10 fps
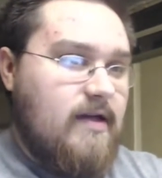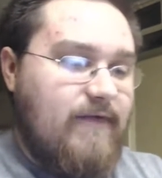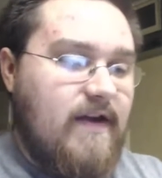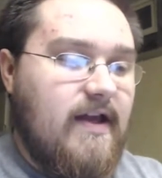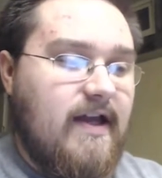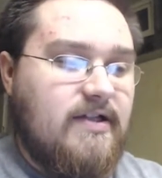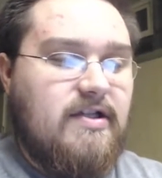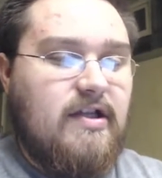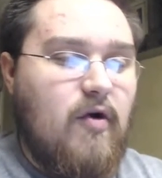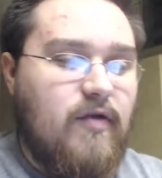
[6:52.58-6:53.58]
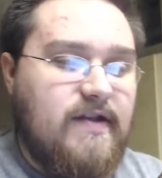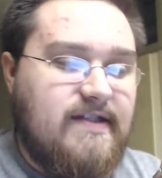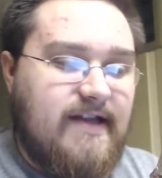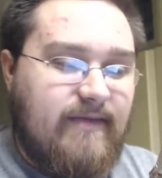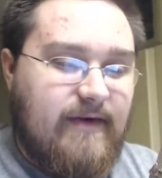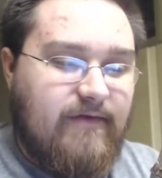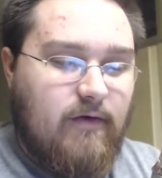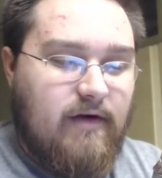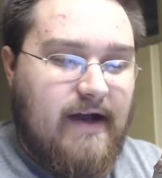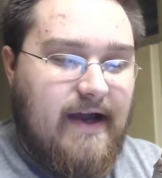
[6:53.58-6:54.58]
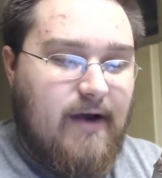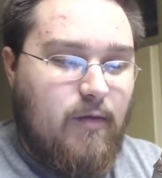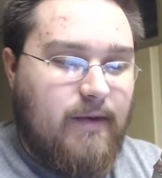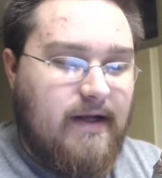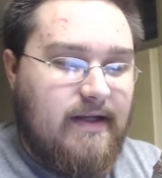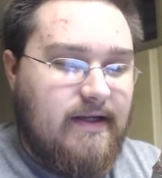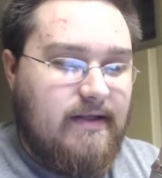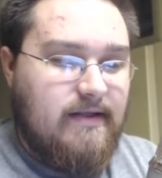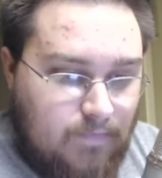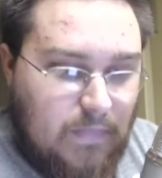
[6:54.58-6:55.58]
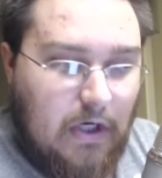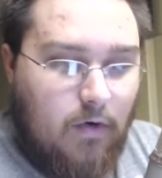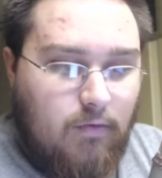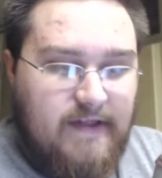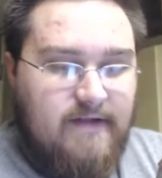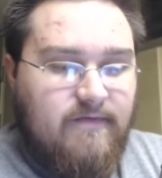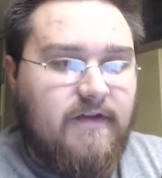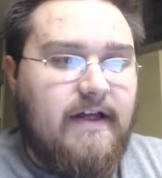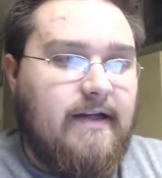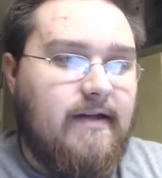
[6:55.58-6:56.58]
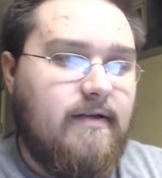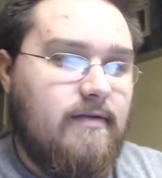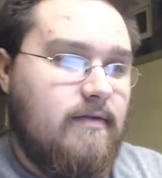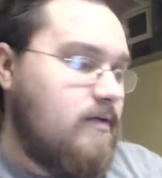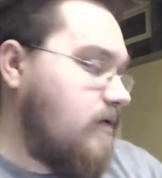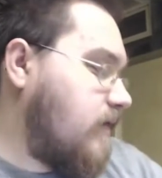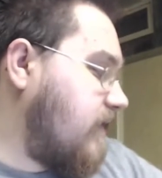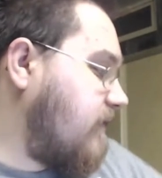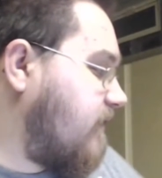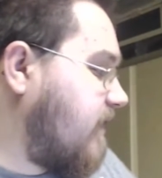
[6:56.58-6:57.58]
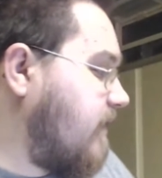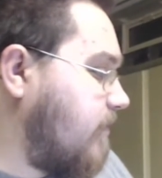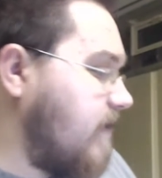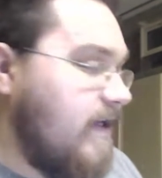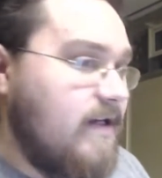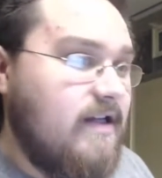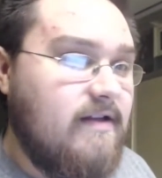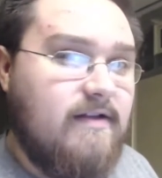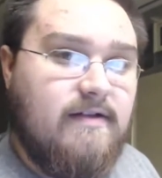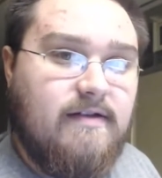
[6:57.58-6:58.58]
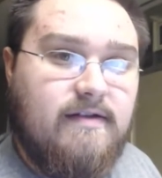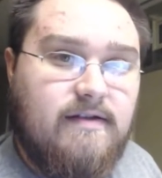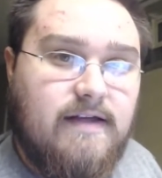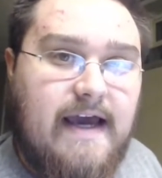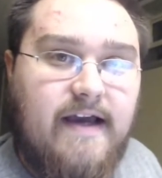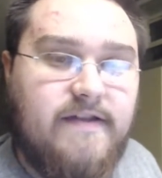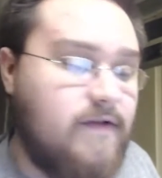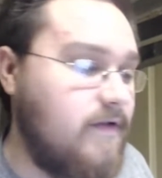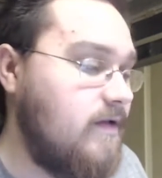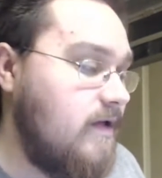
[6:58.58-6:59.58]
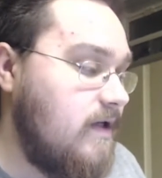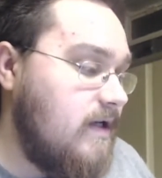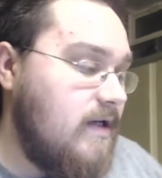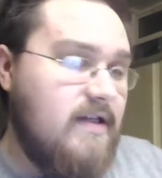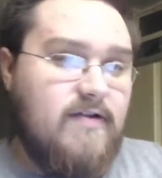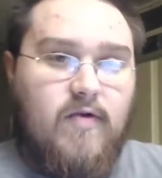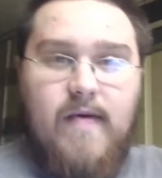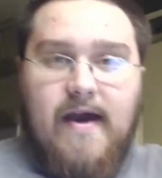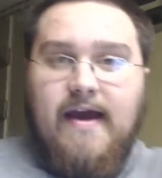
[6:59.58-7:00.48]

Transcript: I feel like I should know this stuff before I open it. Oh, Quentin Flynn. Quentin Flynn played Axel. So we met